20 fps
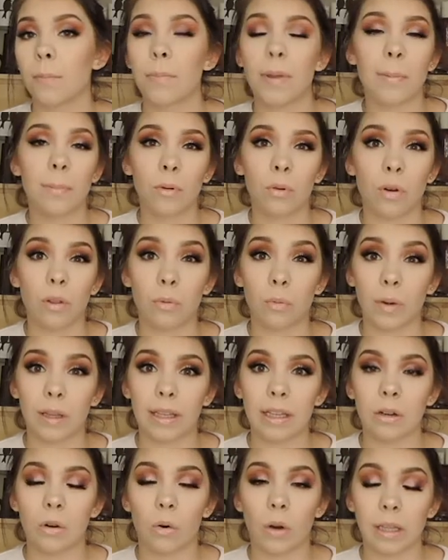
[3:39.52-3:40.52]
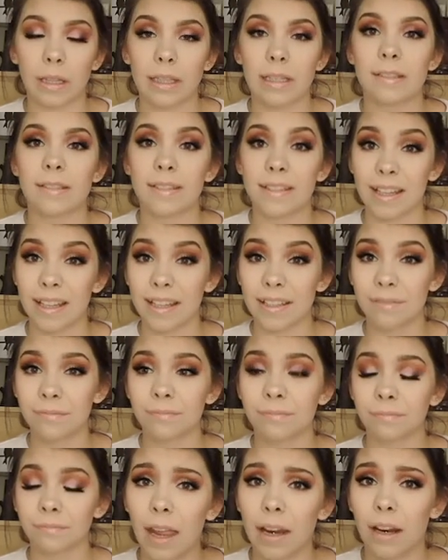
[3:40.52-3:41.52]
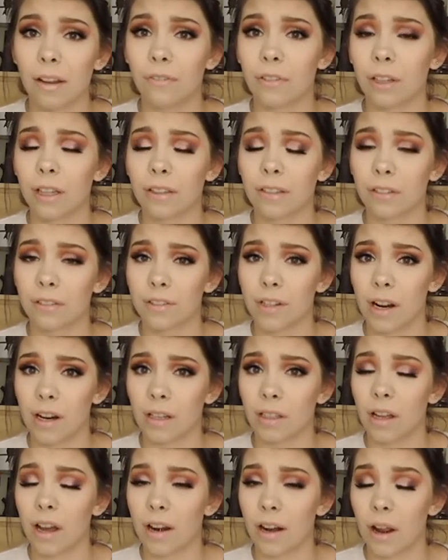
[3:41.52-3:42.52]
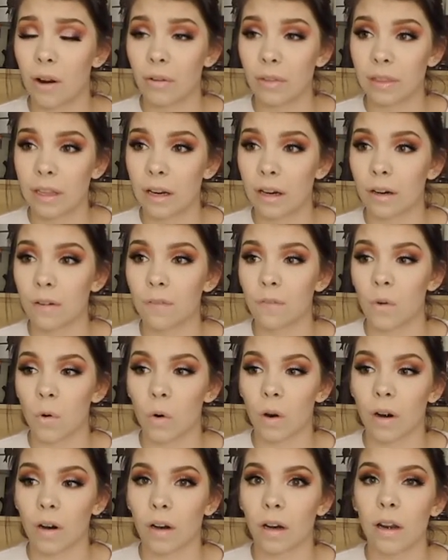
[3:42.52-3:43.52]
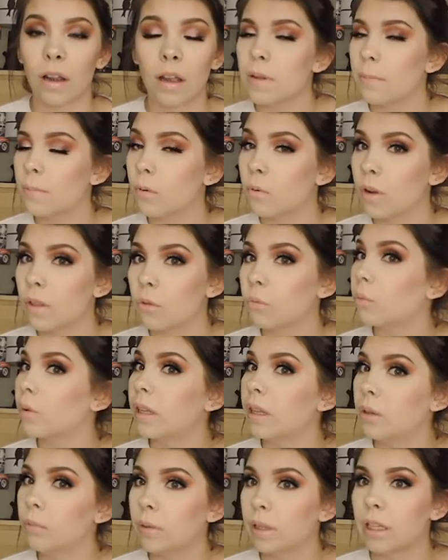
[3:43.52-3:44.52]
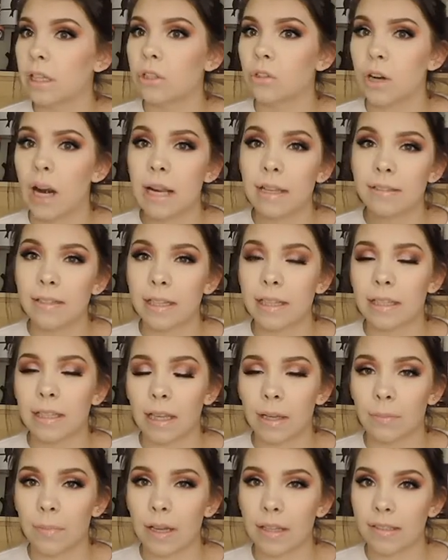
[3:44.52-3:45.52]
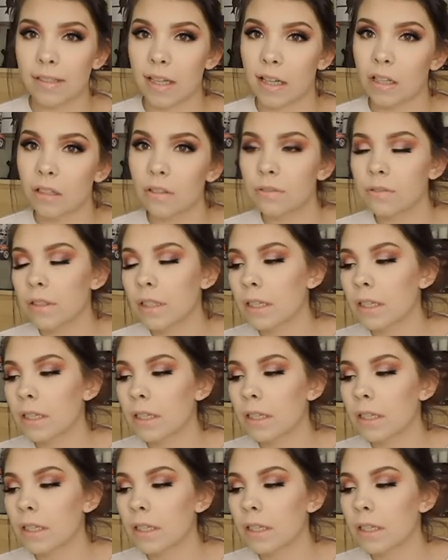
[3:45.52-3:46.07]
people with really oily skin, and I feel like there's not a lot out there for people with really, really dry skin like myself.